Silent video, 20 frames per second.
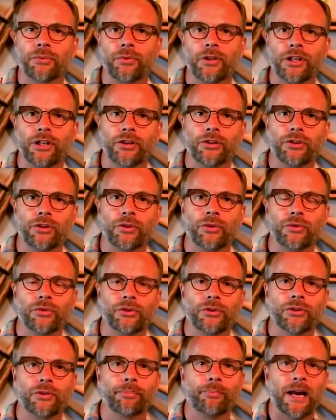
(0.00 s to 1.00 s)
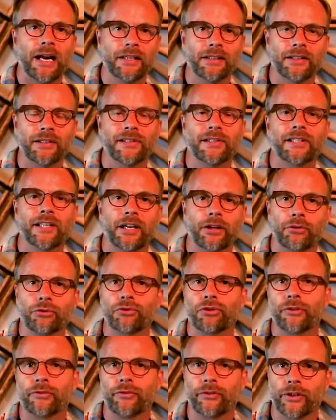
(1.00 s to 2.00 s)
that we can use to balance the
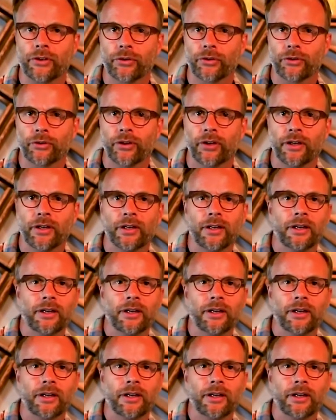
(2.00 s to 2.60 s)
energy field.